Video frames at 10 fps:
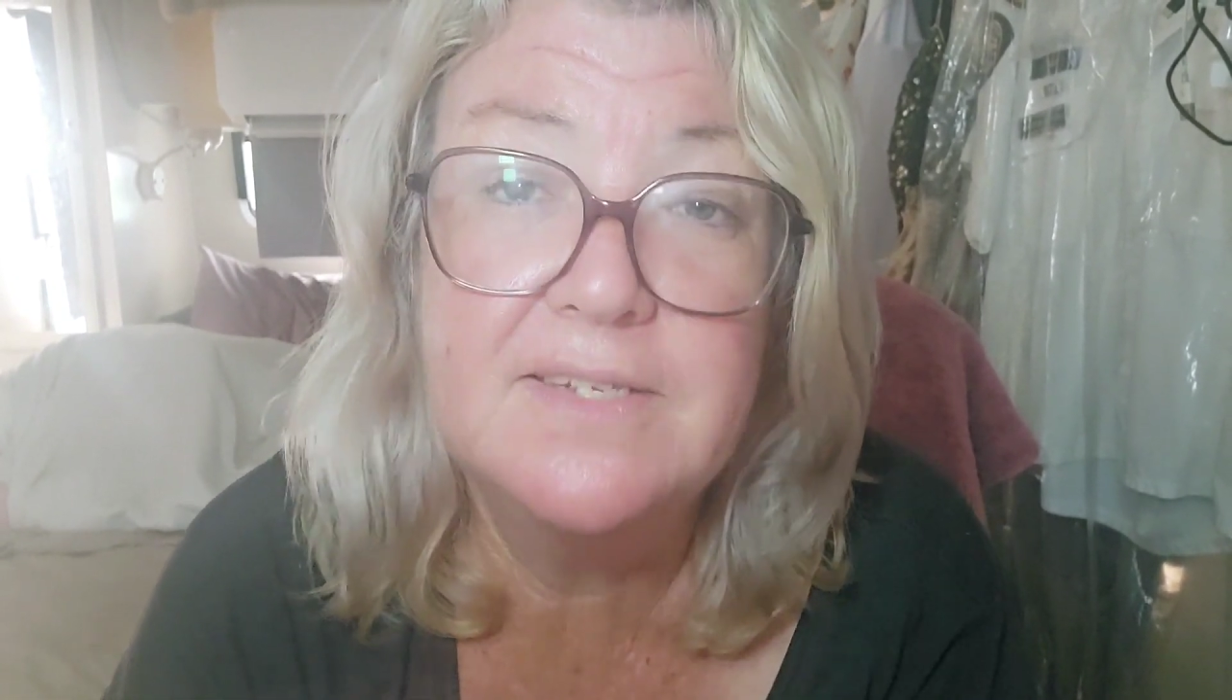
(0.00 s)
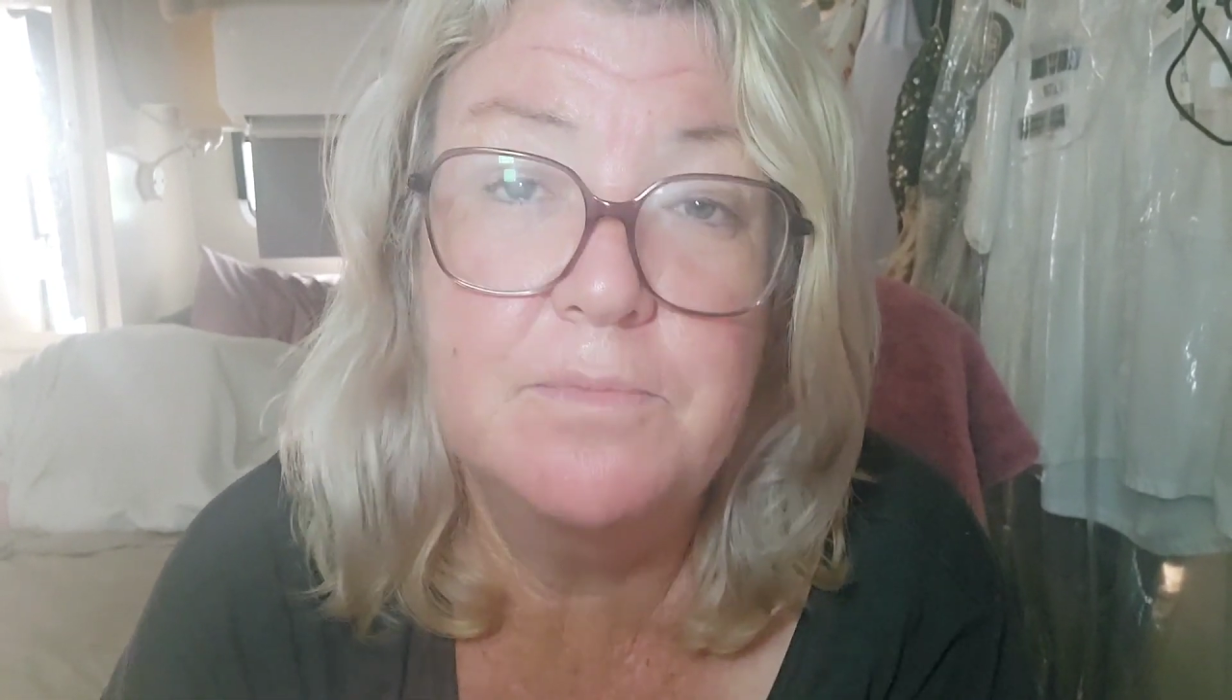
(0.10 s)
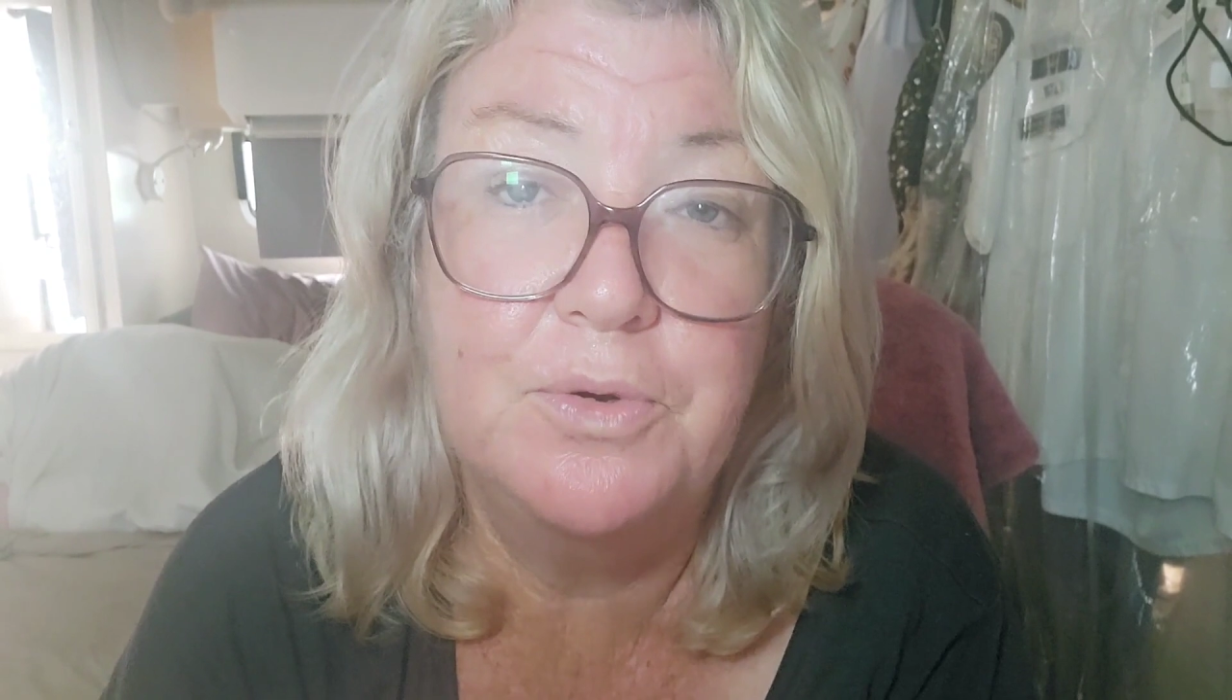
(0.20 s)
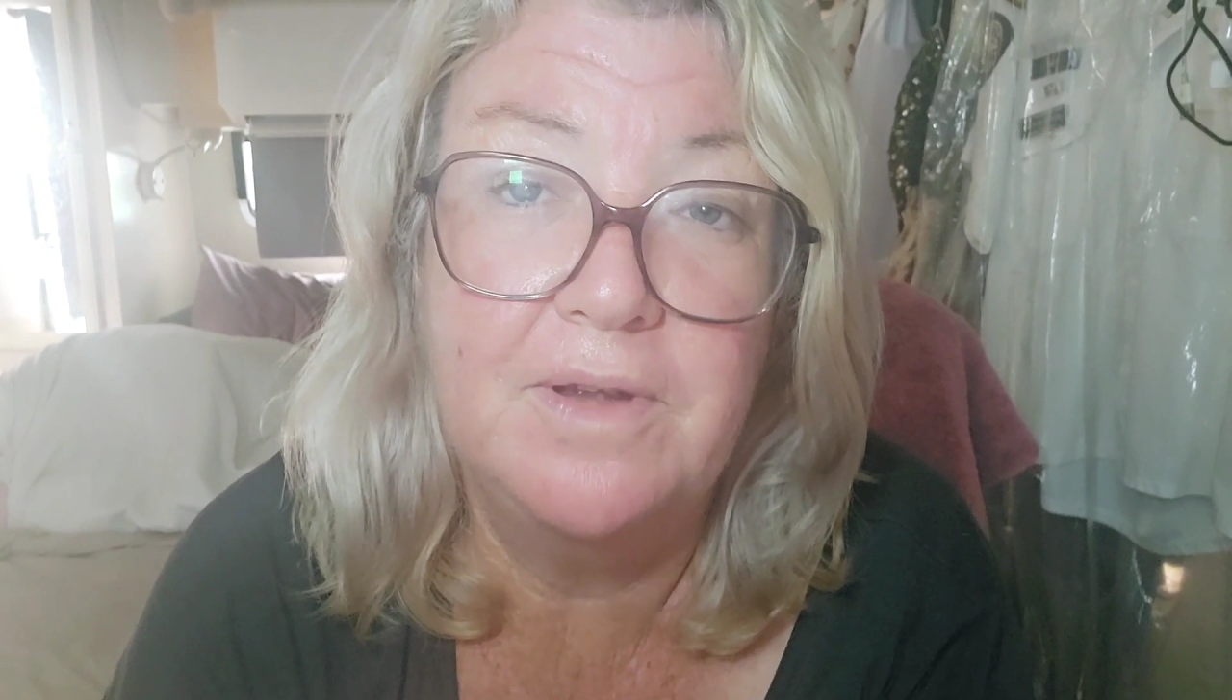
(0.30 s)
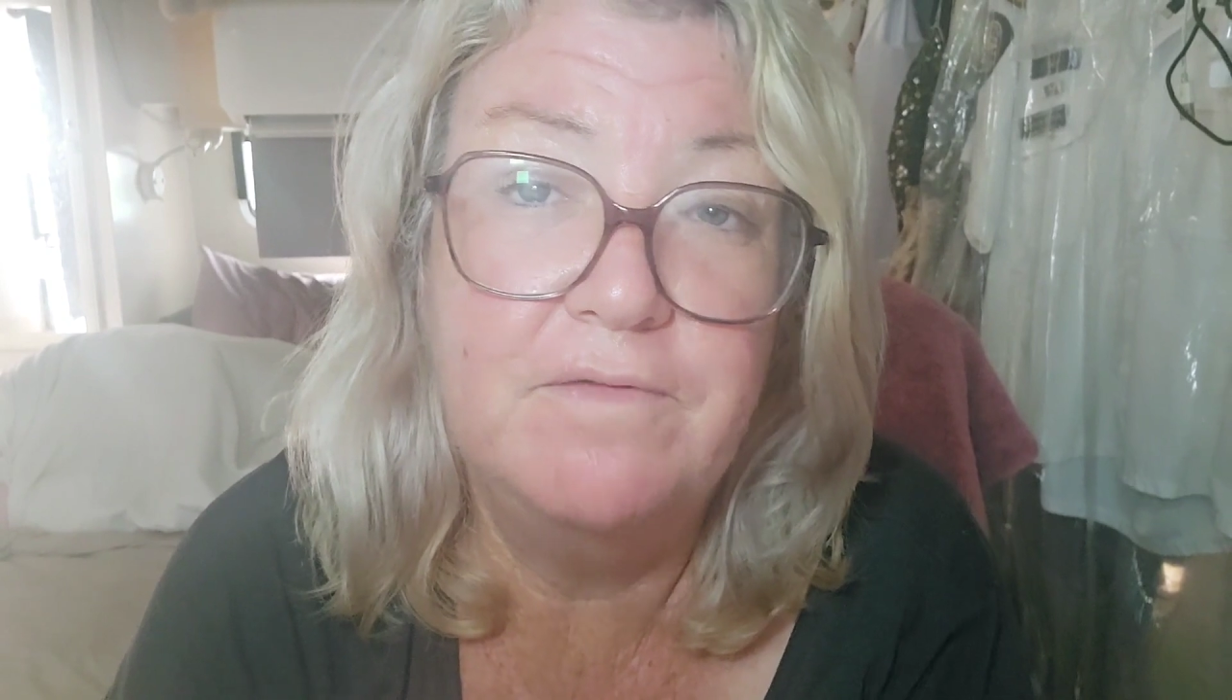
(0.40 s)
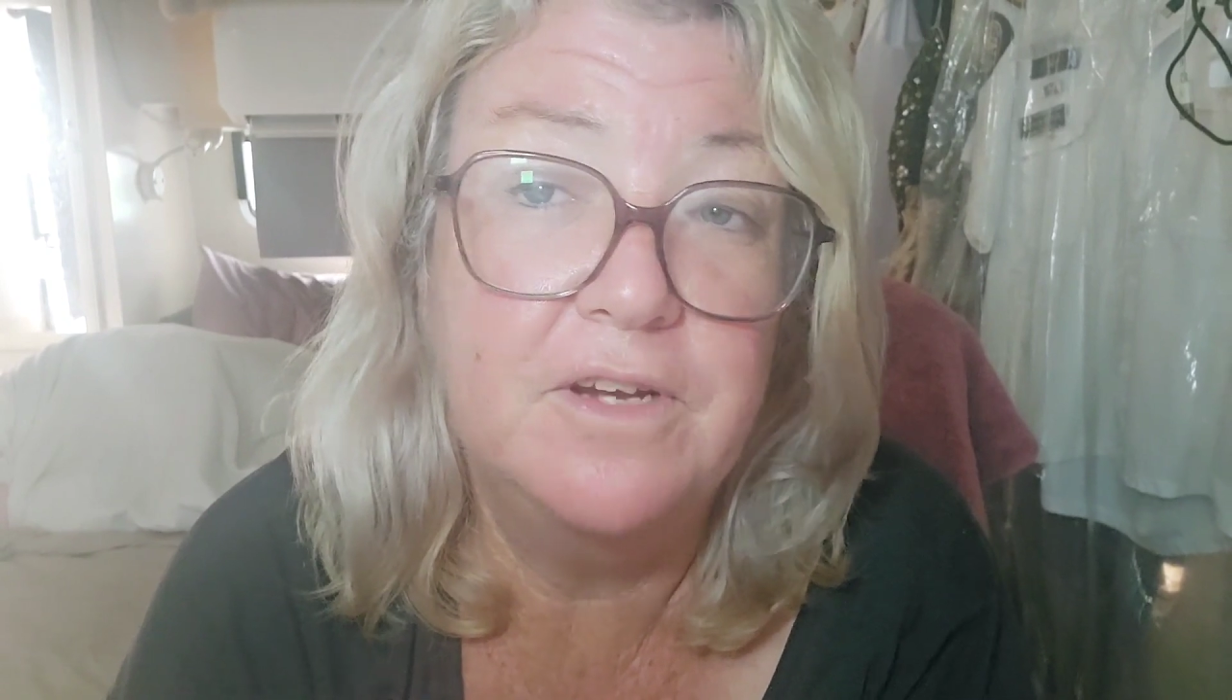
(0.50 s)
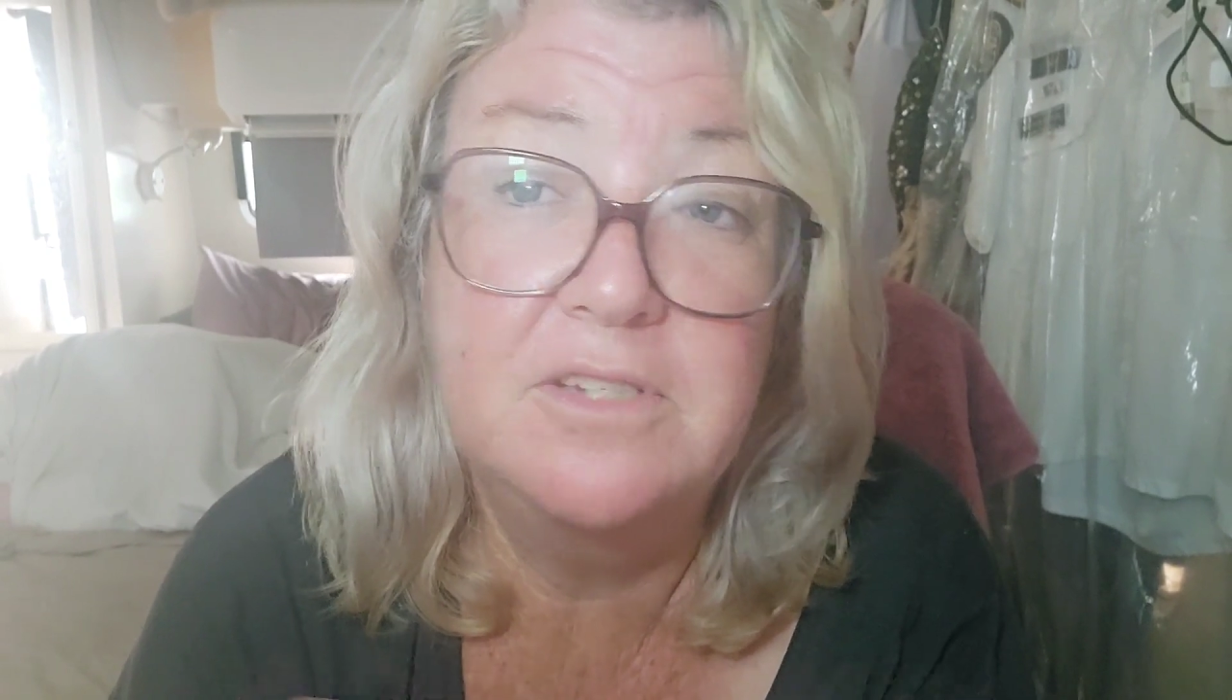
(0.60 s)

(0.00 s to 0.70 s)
more info,